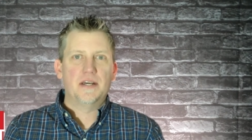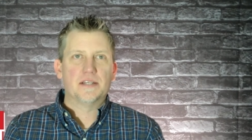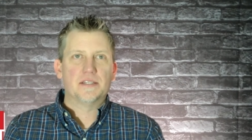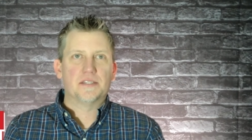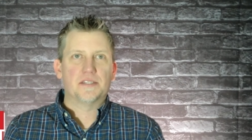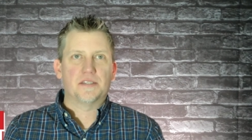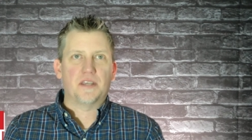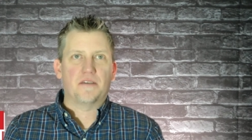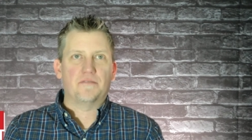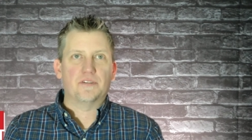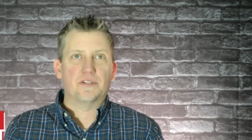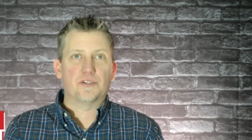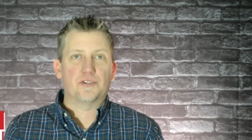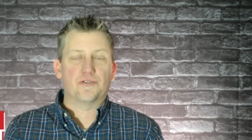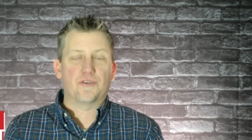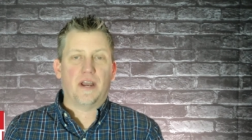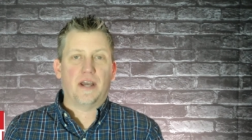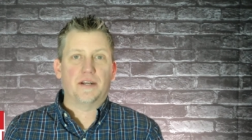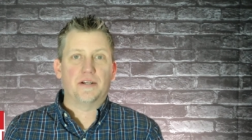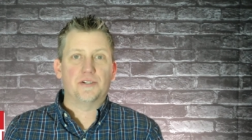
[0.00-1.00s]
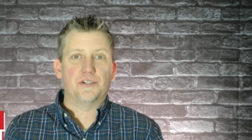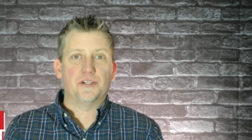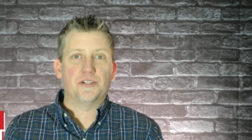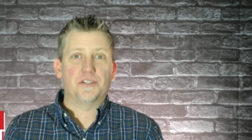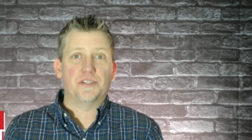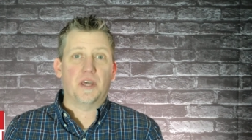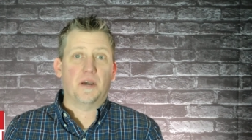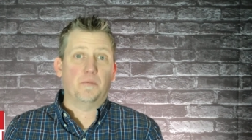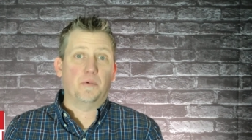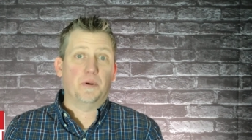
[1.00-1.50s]
seven
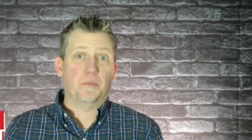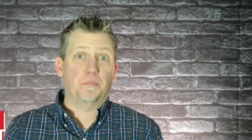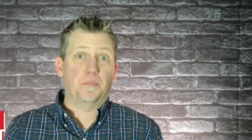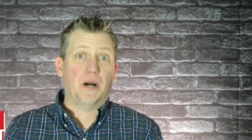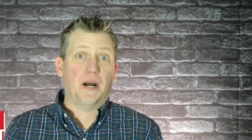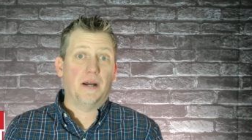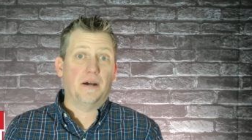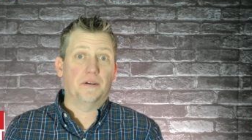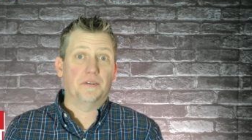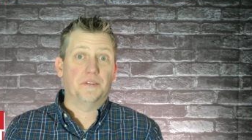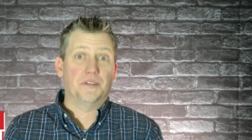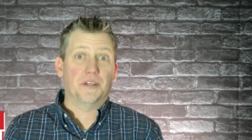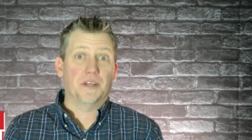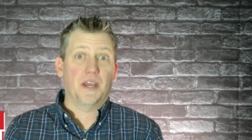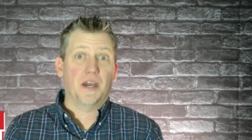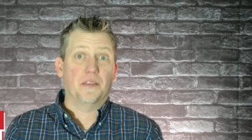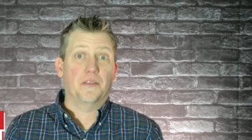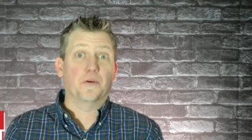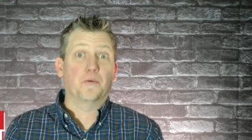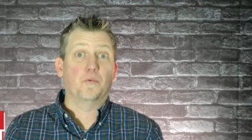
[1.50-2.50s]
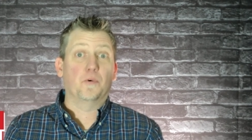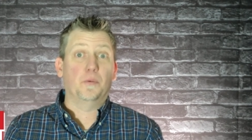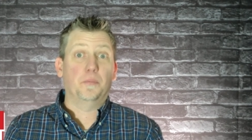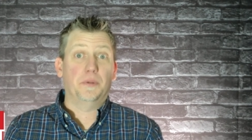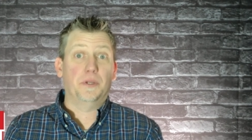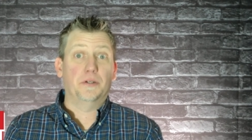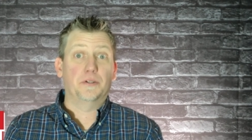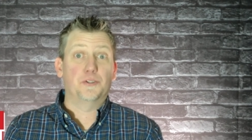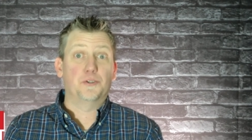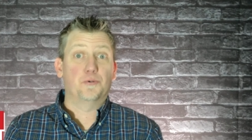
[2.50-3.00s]
strategies that, when piled together, will
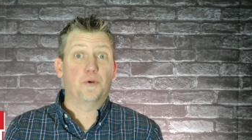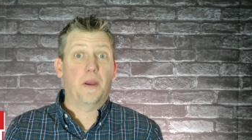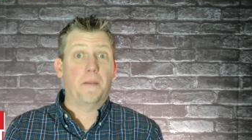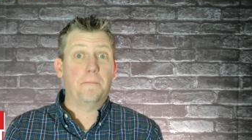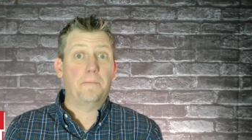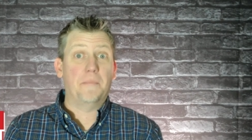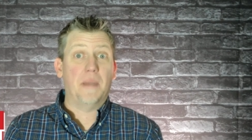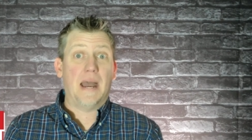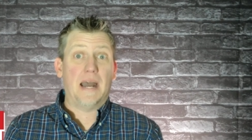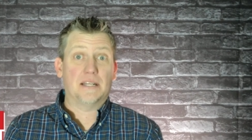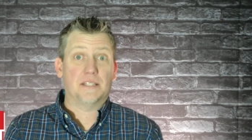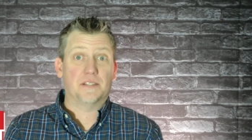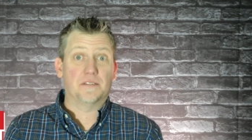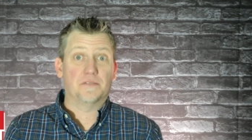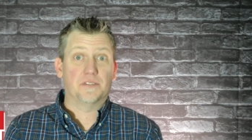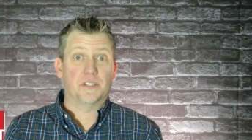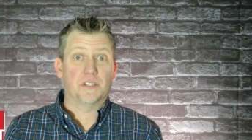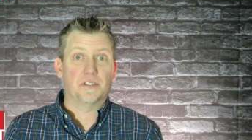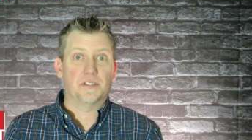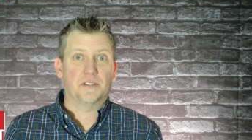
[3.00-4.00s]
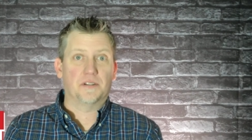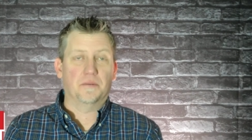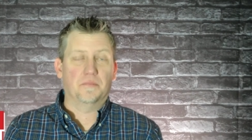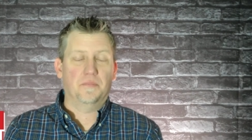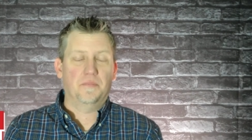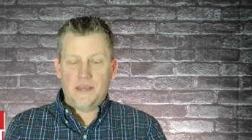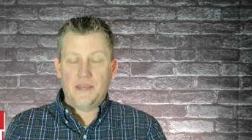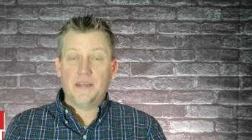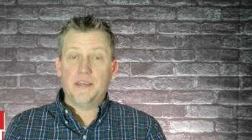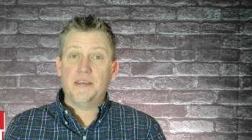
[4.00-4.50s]
build you a massive system.
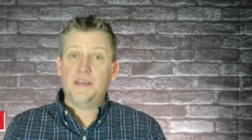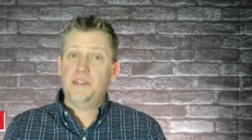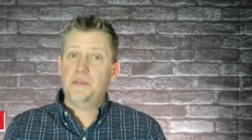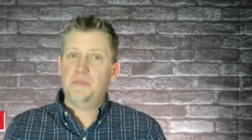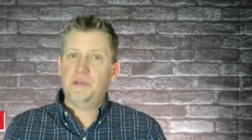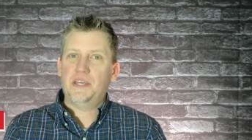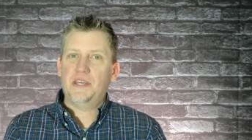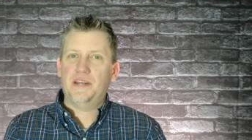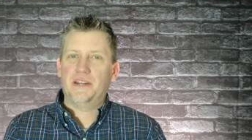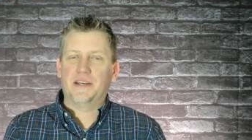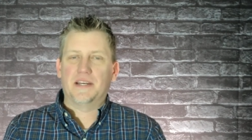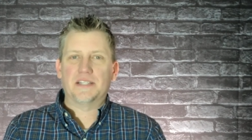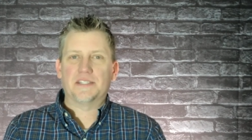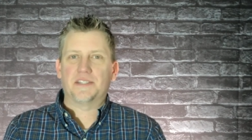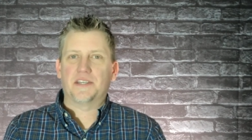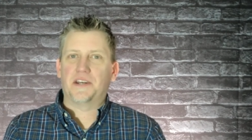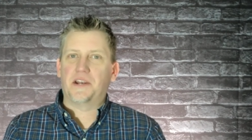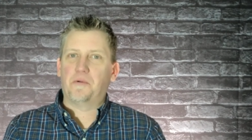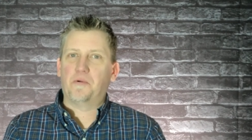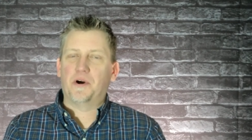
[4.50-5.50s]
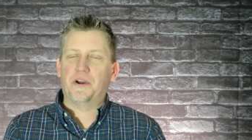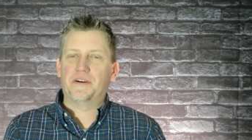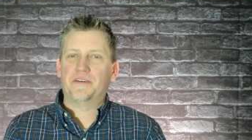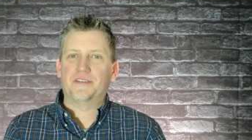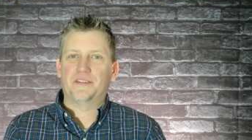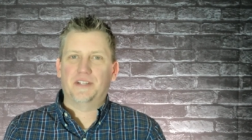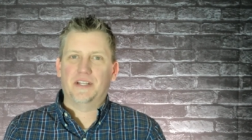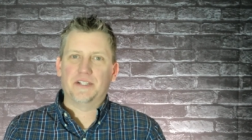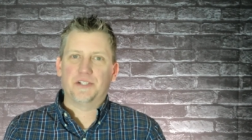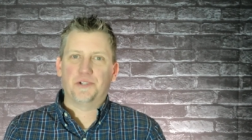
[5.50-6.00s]
In the beginning, I said I wanted
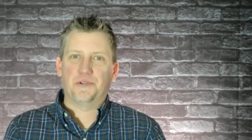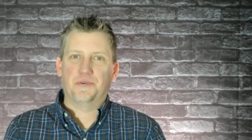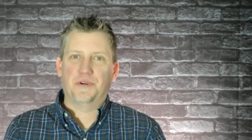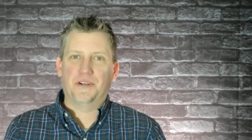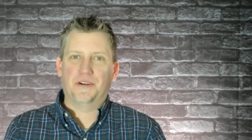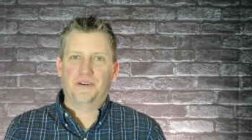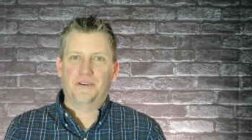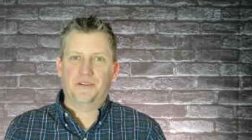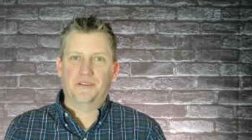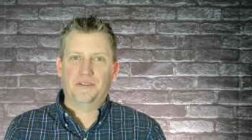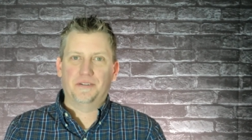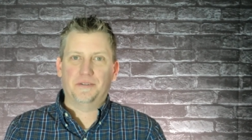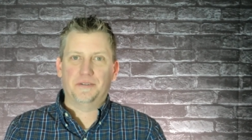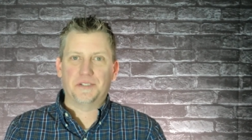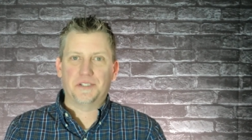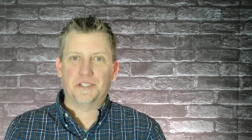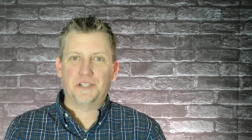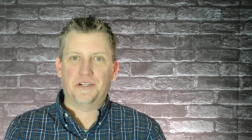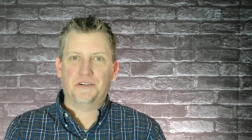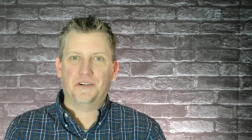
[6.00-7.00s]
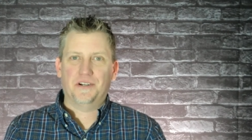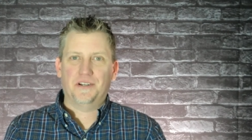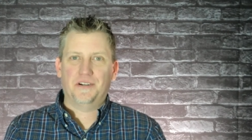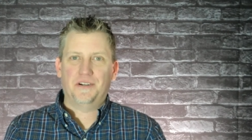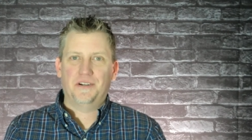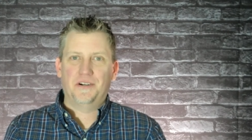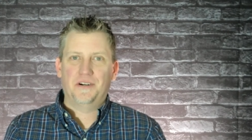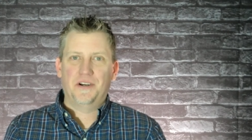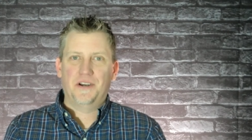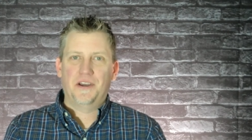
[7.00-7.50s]
to let you in on a little secret.
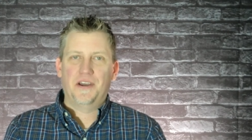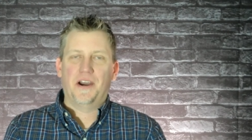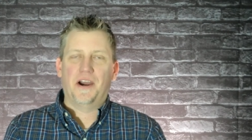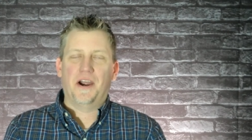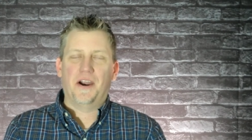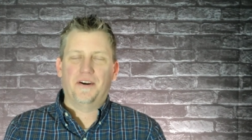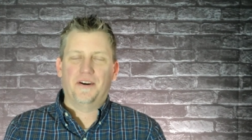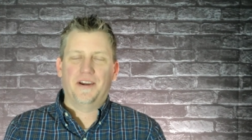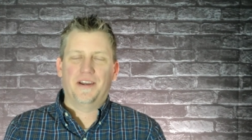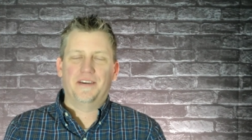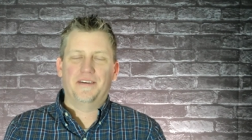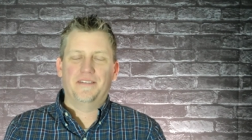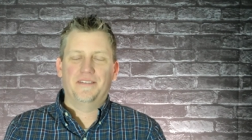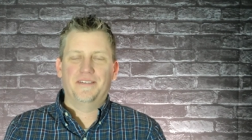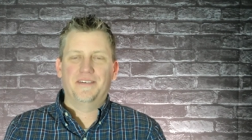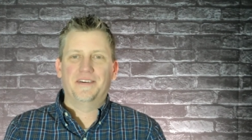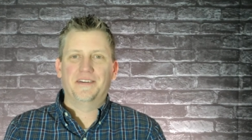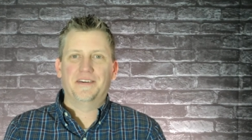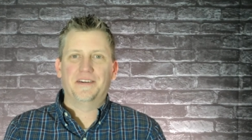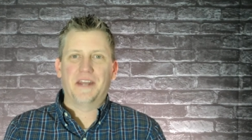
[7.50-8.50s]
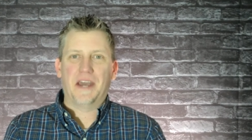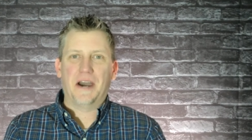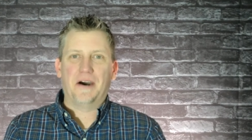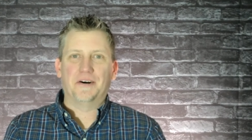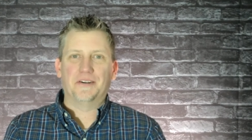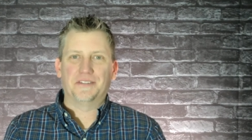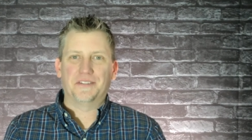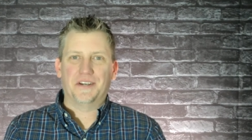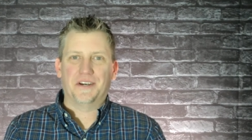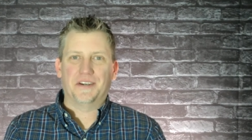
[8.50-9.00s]
All right, now
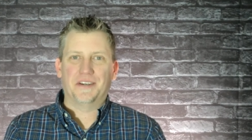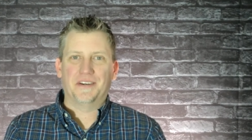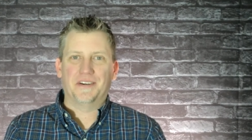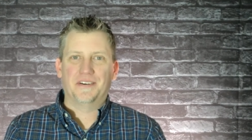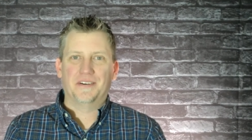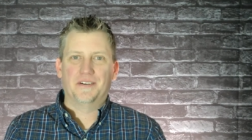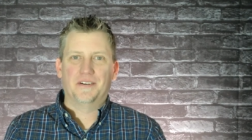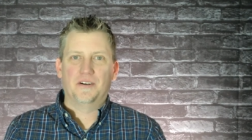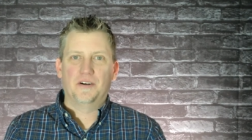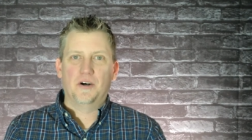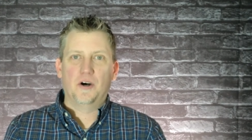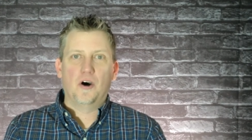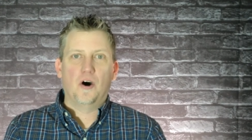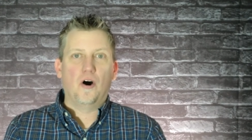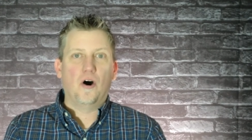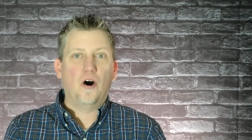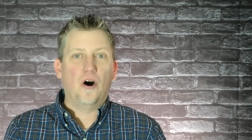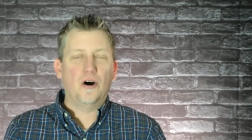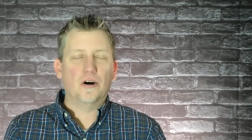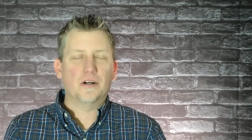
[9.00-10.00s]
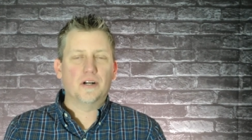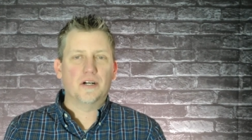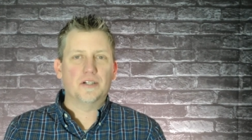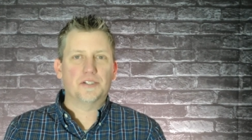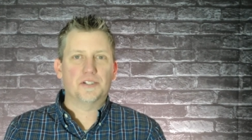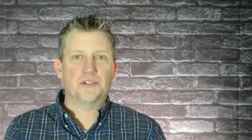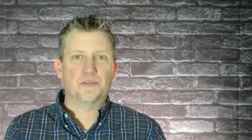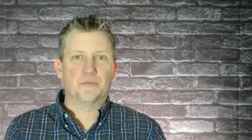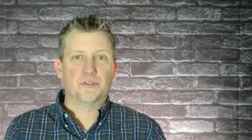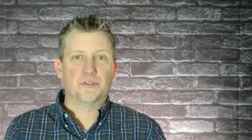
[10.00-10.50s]
I'll tell you. All
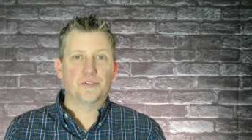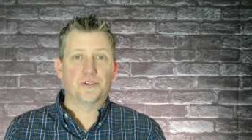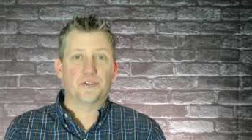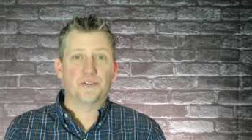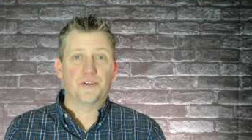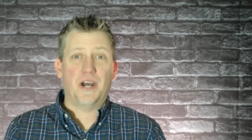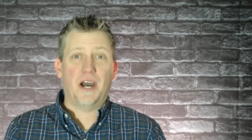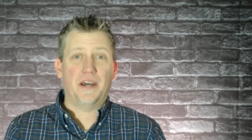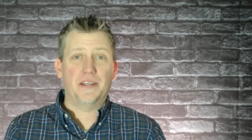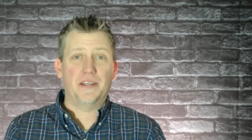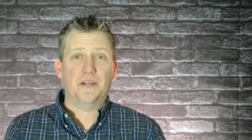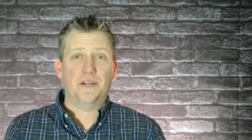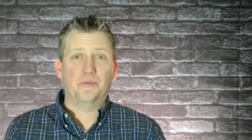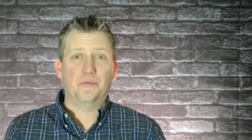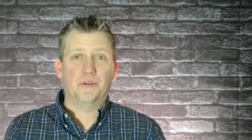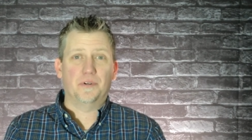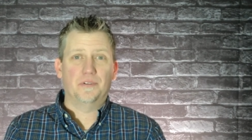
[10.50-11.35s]
customers are not equal.